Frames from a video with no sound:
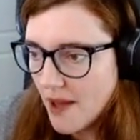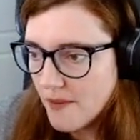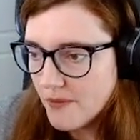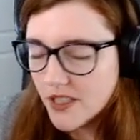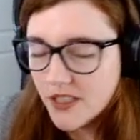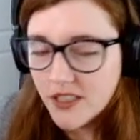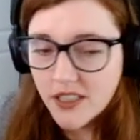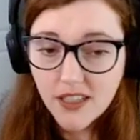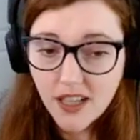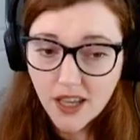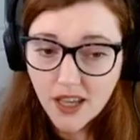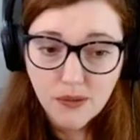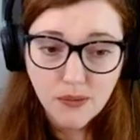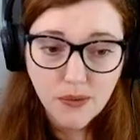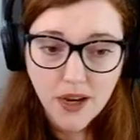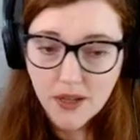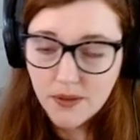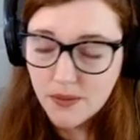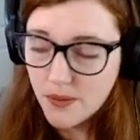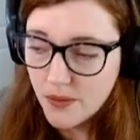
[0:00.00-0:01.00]
just because
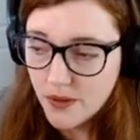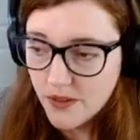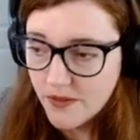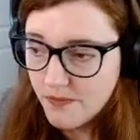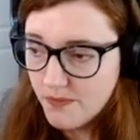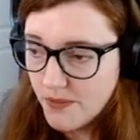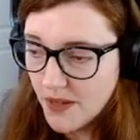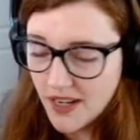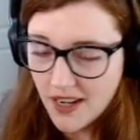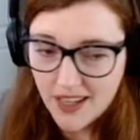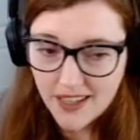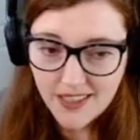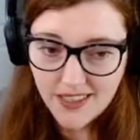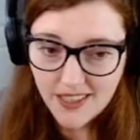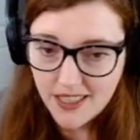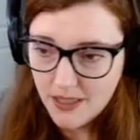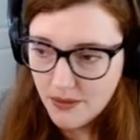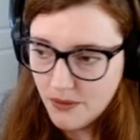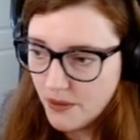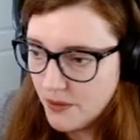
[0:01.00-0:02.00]
otherwise we would have, a bit like
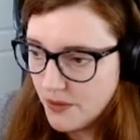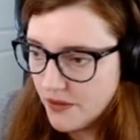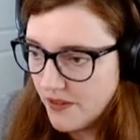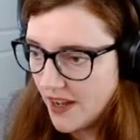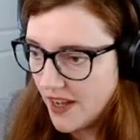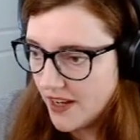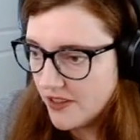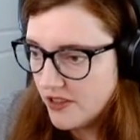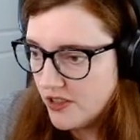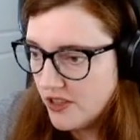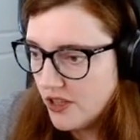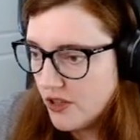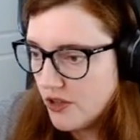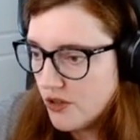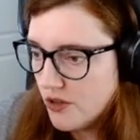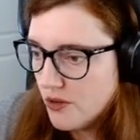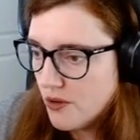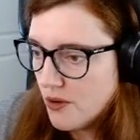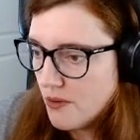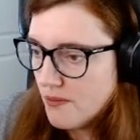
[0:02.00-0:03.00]
City, we would have had
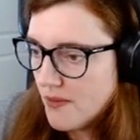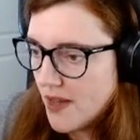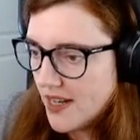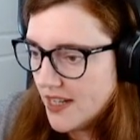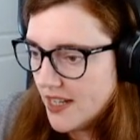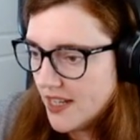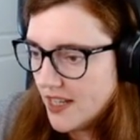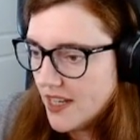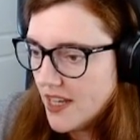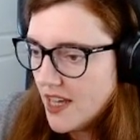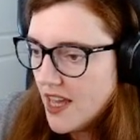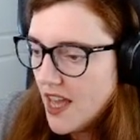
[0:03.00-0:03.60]
too many